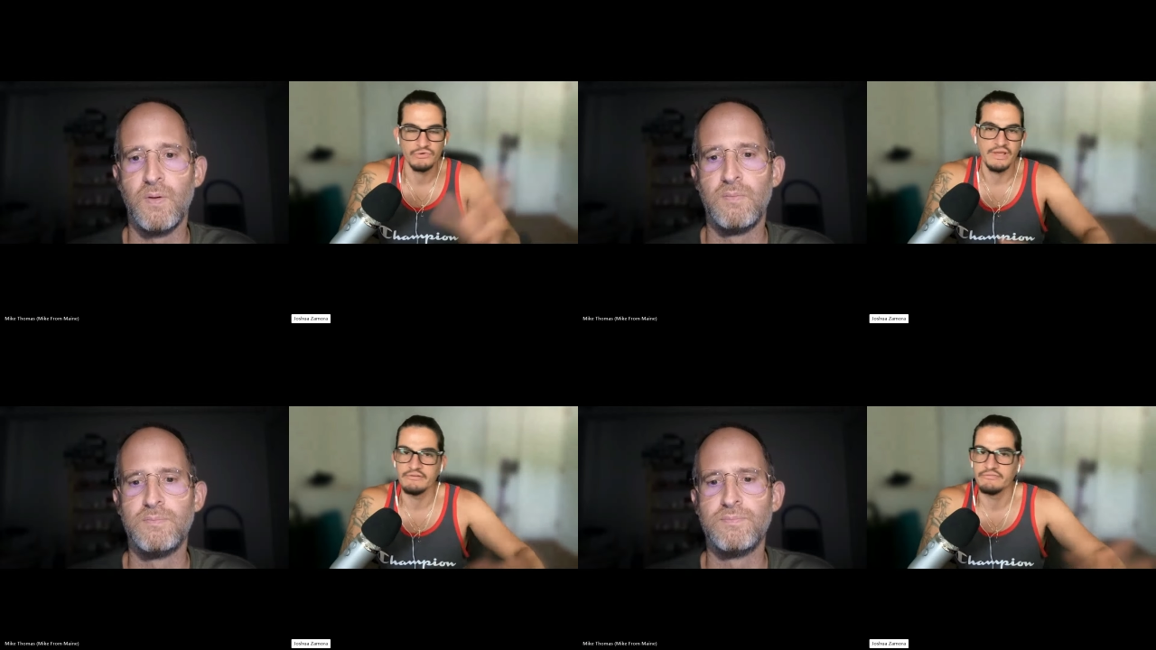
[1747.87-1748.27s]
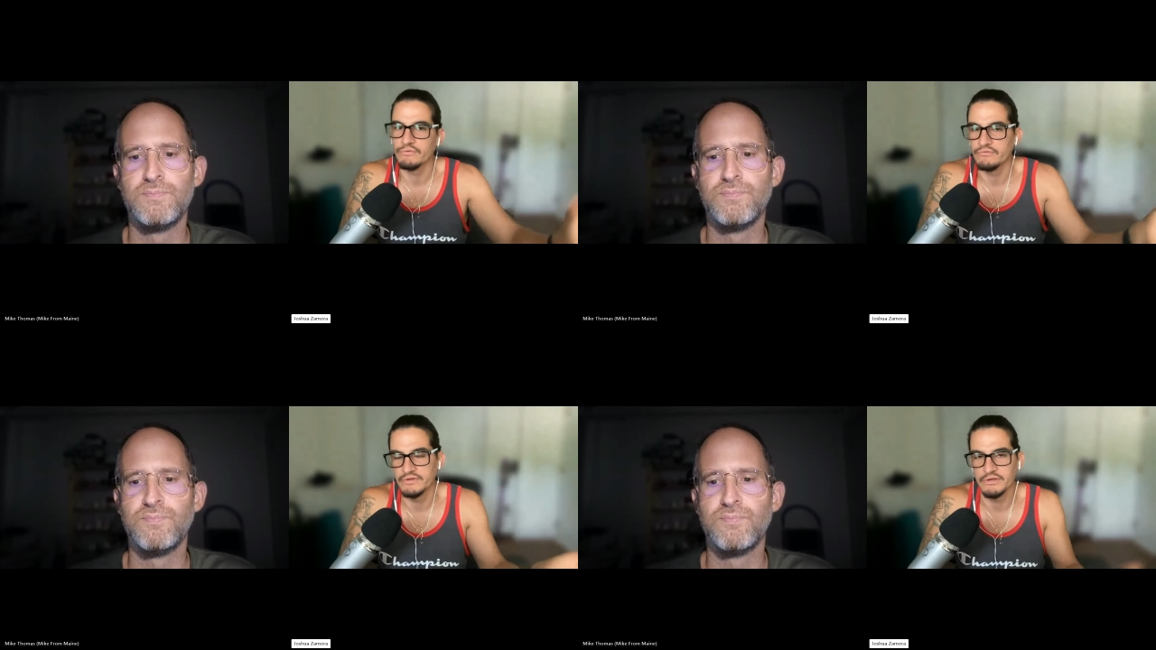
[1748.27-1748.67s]
Speaker 1: create a
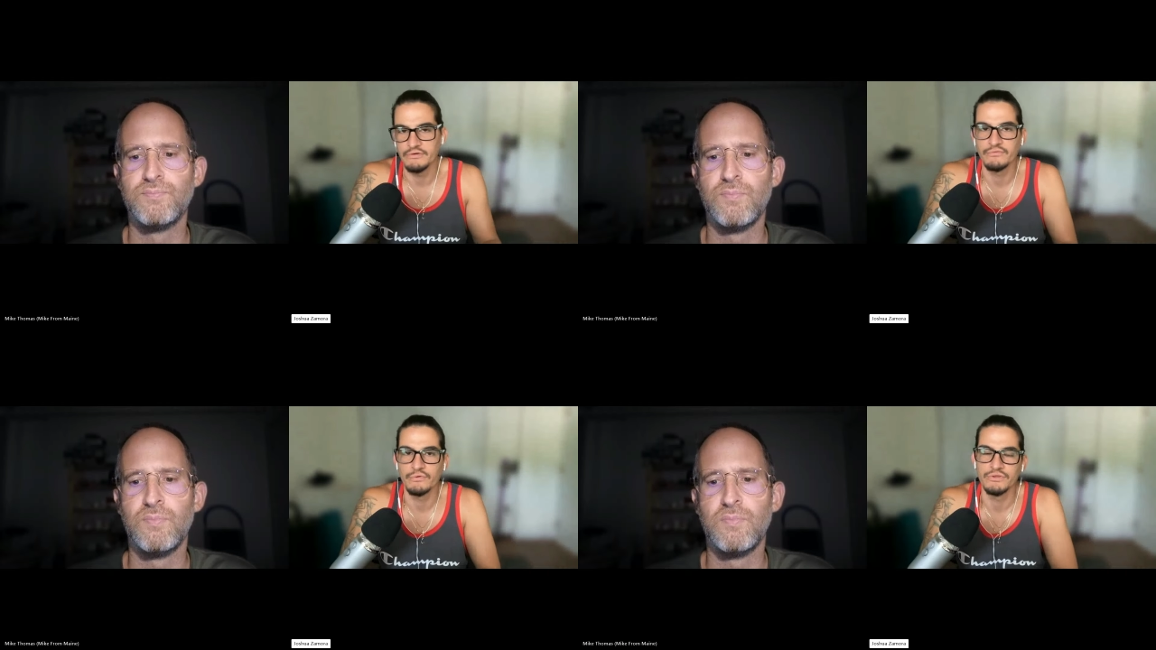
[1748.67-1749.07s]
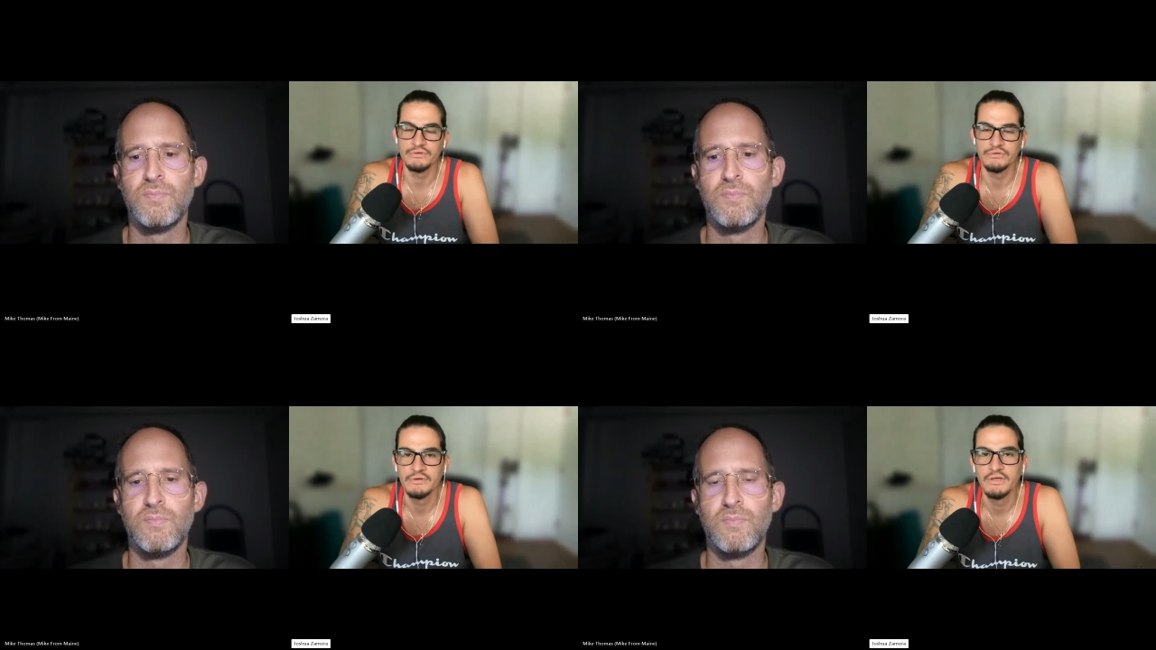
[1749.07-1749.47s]
full video for
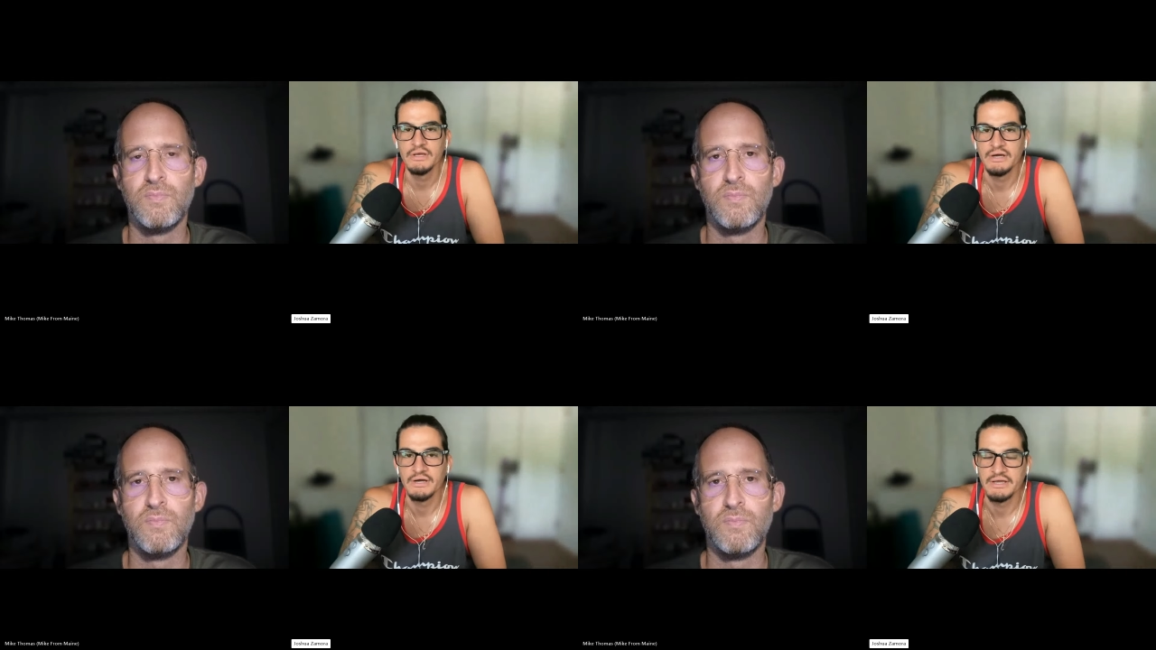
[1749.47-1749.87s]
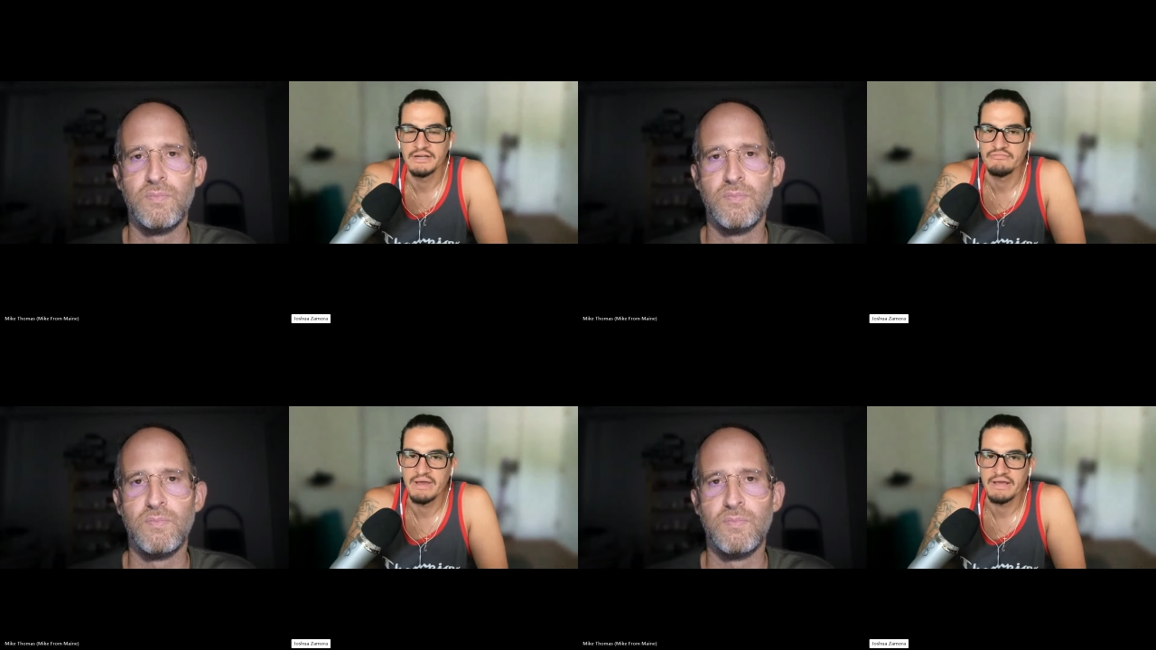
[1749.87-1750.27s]
you uh, in
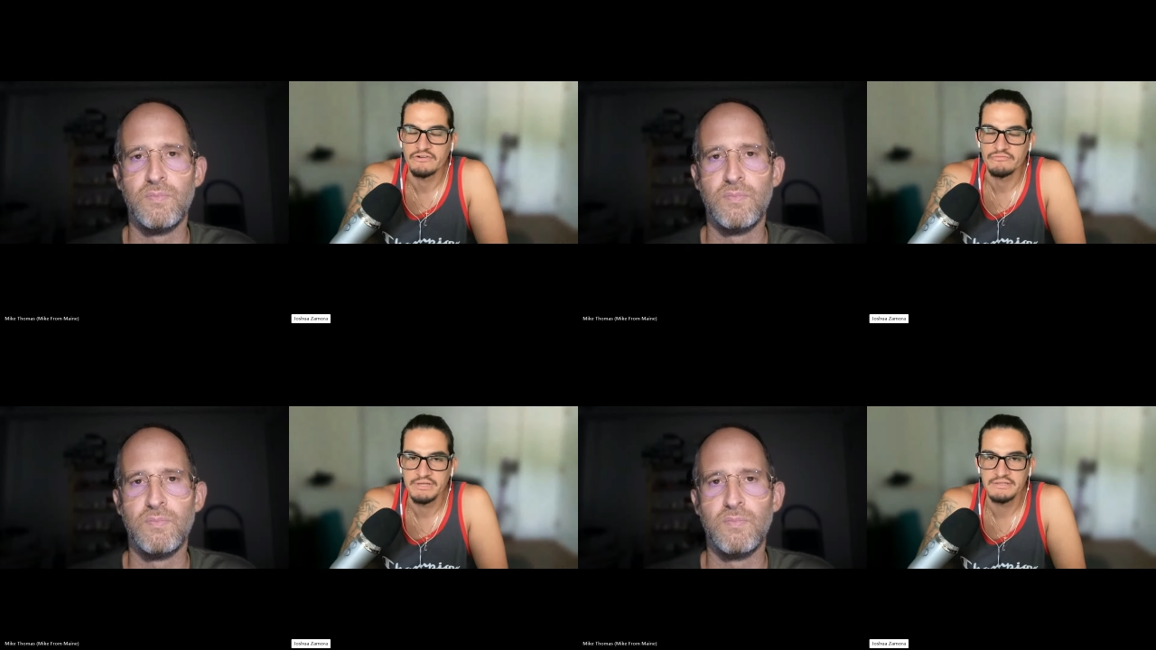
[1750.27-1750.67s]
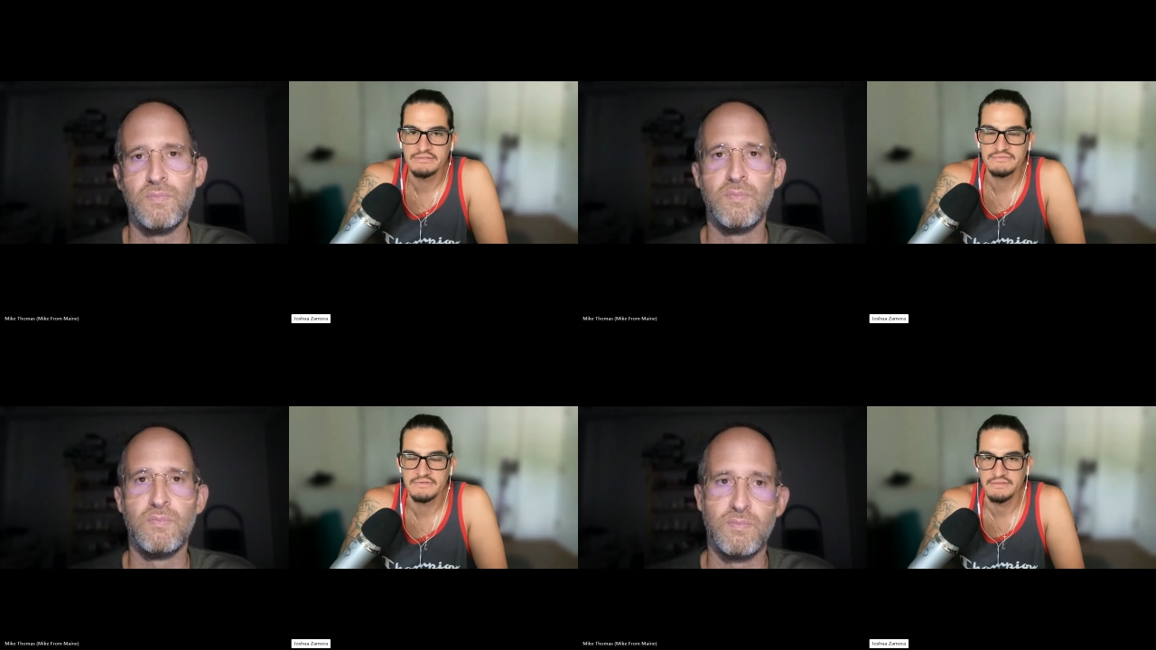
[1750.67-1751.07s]
a matter of minutes.